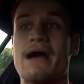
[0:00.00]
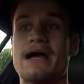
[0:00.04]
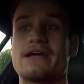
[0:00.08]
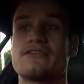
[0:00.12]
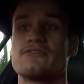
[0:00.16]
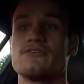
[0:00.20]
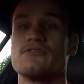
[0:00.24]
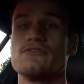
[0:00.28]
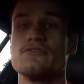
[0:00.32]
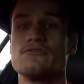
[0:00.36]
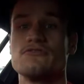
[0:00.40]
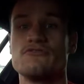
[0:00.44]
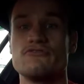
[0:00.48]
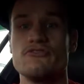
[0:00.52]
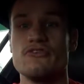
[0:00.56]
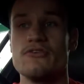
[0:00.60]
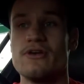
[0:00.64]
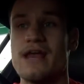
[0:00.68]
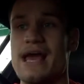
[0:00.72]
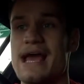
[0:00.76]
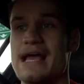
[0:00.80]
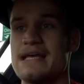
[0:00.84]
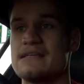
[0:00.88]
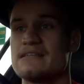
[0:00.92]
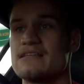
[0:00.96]
McDonald's
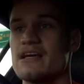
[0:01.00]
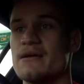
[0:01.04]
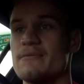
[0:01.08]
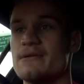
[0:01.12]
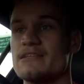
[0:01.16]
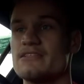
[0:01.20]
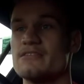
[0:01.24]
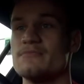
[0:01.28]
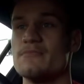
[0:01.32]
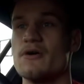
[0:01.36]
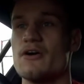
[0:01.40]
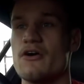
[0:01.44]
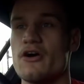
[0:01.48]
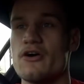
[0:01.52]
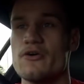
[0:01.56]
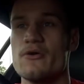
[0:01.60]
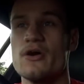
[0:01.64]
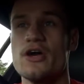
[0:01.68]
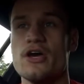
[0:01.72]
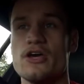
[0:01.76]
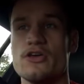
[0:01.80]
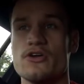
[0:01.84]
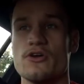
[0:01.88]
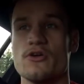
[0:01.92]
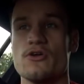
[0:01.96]
Roulette is coming tomorrow.
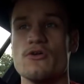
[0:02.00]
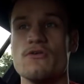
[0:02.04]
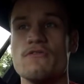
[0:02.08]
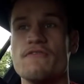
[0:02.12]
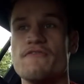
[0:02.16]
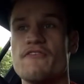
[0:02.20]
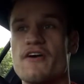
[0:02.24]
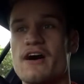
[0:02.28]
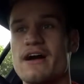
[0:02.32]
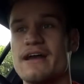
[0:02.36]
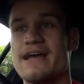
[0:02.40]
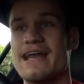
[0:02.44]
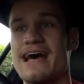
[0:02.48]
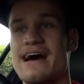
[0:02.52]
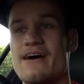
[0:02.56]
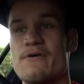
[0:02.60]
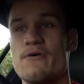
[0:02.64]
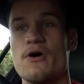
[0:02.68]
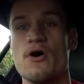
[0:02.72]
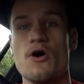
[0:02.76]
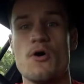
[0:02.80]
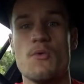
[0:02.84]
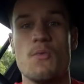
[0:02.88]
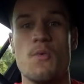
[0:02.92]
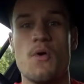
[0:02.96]
You'll all find out
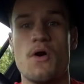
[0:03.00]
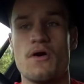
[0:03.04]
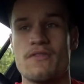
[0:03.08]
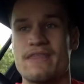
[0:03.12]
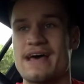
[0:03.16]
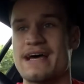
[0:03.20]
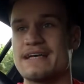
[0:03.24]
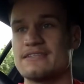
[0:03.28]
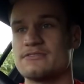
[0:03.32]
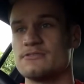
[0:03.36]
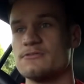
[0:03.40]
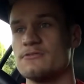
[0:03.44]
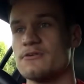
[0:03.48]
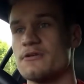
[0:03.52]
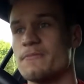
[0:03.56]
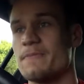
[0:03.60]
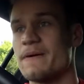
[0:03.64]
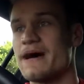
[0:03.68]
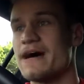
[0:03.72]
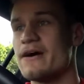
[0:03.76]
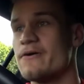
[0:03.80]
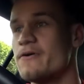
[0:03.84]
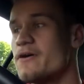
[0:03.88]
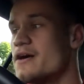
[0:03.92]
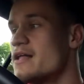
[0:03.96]
what that's all
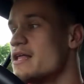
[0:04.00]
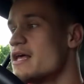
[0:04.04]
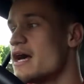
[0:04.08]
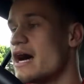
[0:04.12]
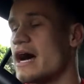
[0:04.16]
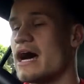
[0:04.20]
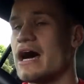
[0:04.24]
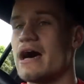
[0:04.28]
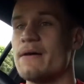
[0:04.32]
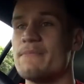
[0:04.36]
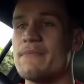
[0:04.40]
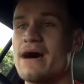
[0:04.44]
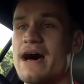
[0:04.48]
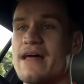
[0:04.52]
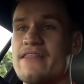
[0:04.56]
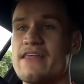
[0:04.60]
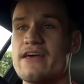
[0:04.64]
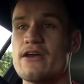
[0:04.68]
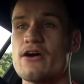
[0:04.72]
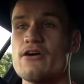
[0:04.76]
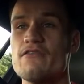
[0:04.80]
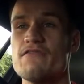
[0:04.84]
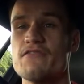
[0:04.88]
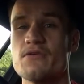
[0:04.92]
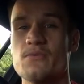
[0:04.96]
about. And
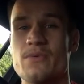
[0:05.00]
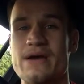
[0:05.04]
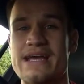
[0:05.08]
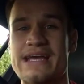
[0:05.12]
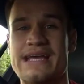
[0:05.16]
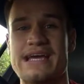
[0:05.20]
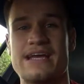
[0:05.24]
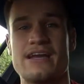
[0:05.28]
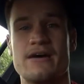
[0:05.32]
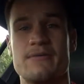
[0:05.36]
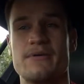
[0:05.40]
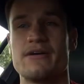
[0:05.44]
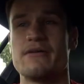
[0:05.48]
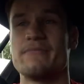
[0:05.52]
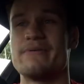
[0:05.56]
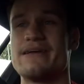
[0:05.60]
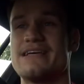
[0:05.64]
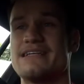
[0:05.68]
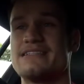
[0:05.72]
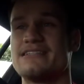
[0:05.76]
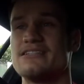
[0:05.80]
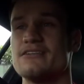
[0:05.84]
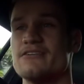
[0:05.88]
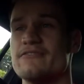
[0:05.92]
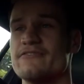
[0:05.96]
then over the weekend, I'm going to be
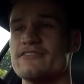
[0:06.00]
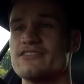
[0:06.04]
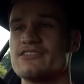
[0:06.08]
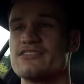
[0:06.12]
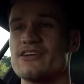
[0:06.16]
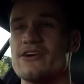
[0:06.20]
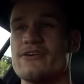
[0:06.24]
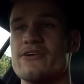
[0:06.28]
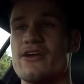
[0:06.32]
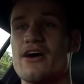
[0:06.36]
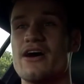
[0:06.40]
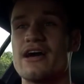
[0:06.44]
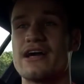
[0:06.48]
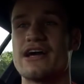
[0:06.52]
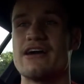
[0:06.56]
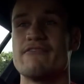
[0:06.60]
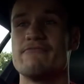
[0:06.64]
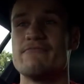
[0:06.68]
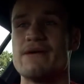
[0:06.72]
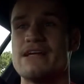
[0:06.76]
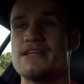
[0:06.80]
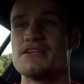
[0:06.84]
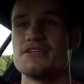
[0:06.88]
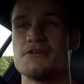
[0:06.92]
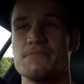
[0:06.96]
at Silverstone, like I've
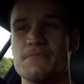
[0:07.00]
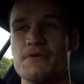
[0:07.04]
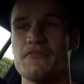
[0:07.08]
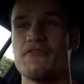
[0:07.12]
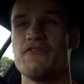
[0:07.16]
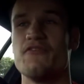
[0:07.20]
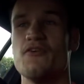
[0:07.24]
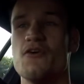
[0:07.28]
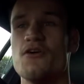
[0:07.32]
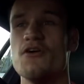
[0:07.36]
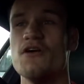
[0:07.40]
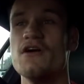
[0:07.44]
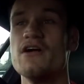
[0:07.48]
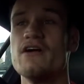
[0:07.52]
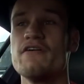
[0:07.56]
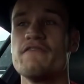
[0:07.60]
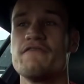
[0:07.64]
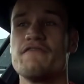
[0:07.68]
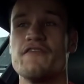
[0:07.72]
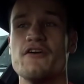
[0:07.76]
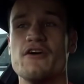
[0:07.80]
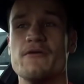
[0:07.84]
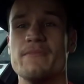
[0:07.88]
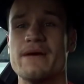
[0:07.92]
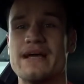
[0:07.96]
mentioned before,
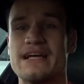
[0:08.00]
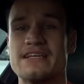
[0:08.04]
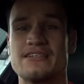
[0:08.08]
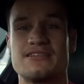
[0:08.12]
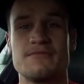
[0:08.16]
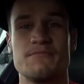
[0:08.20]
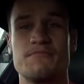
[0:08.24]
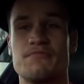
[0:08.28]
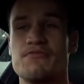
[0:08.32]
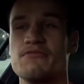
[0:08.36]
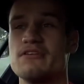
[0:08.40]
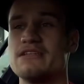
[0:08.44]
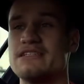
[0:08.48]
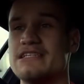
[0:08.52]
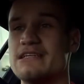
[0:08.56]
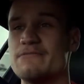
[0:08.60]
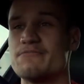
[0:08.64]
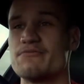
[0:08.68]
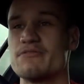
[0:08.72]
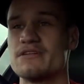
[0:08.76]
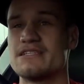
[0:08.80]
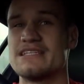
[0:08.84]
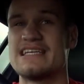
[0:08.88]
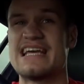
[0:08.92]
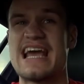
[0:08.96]
filming some pretty
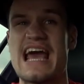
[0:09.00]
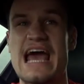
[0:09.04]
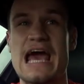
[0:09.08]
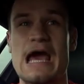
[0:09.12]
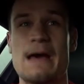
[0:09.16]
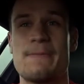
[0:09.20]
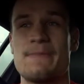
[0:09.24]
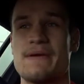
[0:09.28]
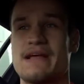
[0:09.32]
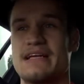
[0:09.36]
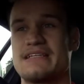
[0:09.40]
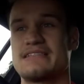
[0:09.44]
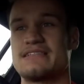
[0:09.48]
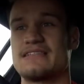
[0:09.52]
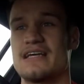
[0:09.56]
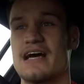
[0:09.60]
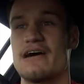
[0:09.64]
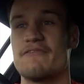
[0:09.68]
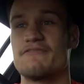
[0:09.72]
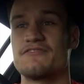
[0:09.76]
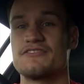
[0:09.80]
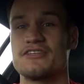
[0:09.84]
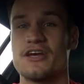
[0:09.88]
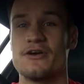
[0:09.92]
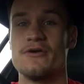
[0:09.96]
epic
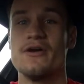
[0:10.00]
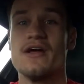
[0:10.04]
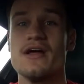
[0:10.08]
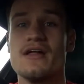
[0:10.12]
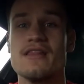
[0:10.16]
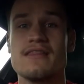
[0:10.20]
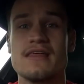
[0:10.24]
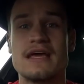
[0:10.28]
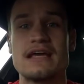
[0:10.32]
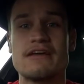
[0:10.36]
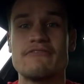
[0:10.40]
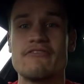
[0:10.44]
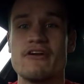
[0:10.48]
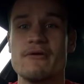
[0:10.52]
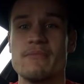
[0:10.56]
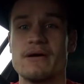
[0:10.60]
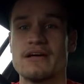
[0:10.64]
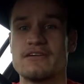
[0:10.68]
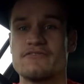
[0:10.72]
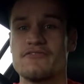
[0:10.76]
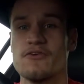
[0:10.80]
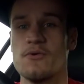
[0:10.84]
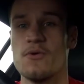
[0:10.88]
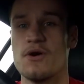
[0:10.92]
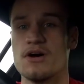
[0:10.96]
stuff. So thank you very
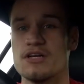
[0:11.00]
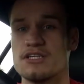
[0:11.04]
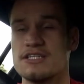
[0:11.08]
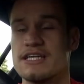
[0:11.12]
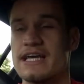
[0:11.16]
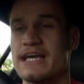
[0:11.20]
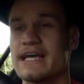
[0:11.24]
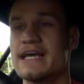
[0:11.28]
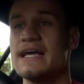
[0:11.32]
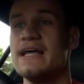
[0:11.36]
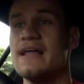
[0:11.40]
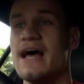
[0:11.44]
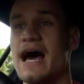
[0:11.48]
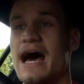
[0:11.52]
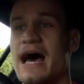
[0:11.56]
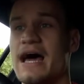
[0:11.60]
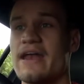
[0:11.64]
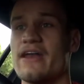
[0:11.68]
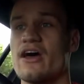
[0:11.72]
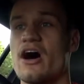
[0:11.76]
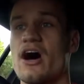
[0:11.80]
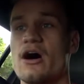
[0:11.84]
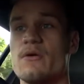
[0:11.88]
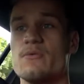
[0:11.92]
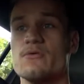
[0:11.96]
much for watching,
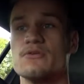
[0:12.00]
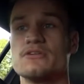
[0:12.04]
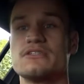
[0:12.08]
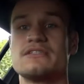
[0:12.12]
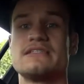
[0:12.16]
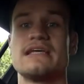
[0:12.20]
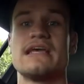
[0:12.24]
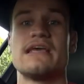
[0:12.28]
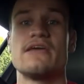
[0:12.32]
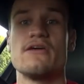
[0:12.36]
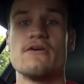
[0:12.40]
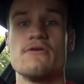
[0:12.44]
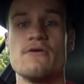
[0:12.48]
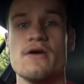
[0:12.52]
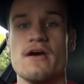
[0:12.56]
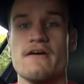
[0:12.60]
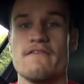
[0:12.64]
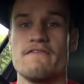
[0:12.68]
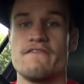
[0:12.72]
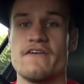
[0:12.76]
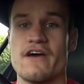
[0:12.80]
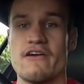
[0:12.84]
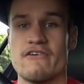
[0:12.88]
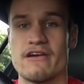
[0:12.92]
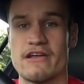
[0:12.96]
and I will see you
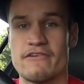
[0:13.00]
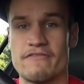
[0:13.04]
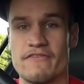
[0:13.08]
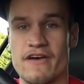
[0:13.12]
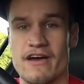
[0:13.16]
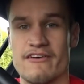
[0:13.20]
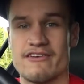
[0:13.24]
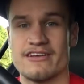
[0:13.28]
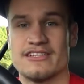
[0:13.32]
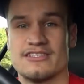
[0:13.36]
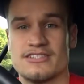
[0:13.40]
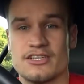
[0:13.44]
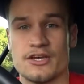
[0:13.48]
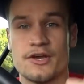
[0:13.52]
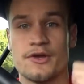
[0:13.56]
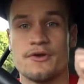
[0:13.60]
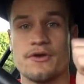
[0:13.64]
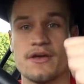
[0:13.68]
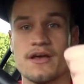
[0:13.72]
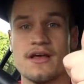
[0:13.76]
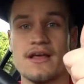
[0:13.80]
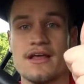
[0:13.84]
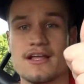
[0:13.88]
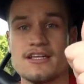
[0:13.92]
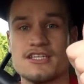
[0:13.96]
very, very
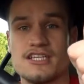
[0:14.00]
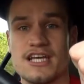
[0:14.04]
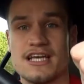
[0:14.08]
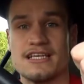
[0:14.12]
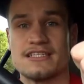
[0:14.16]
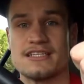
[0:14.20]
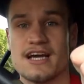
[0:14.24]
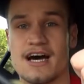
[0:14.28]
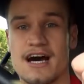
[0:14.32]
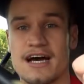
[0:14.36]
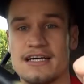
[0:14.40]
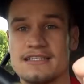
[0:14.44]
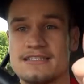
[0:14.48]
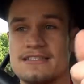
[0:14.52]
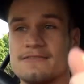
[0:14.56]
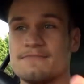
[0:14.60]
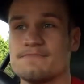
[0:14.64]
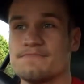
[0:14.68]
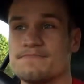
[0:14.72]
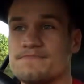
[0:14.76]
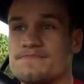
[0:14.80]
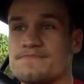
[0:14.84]
soon. Cheers, guys.